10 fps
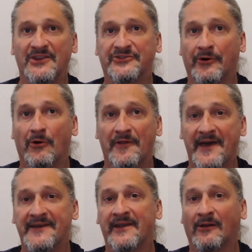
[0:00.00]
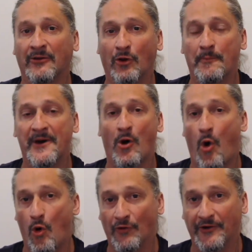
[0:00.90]
until they get a little bit
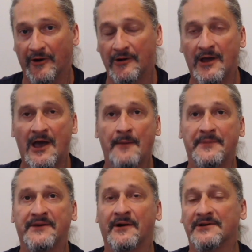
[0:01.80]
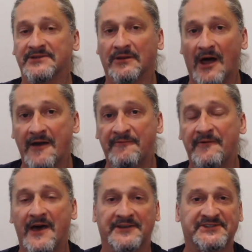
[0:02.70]
older because
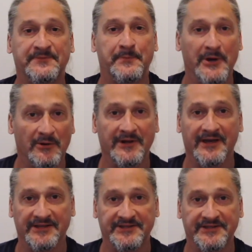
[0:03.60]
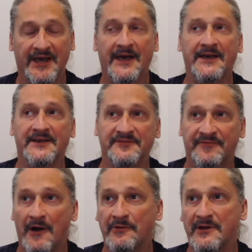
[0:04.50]
life experience is
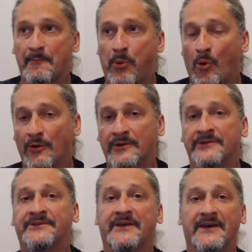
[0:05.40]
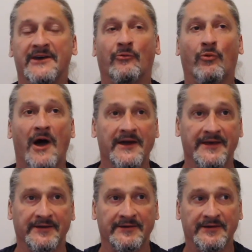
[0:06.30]
very important in
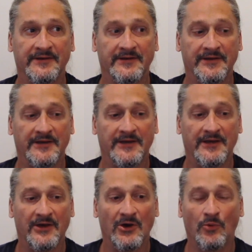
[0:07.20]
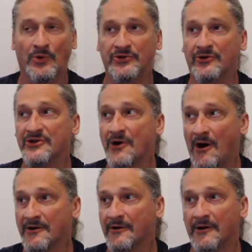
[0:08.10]
writing. When you're
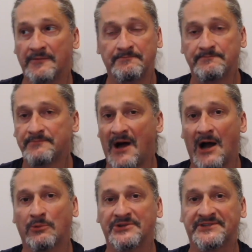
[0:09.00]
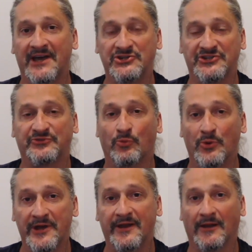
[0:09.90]
younger, I would say just
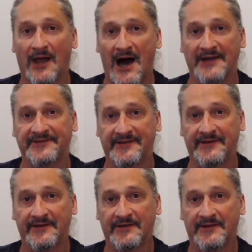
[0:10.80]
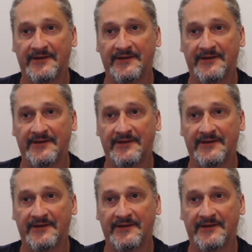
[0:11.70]
read a lot.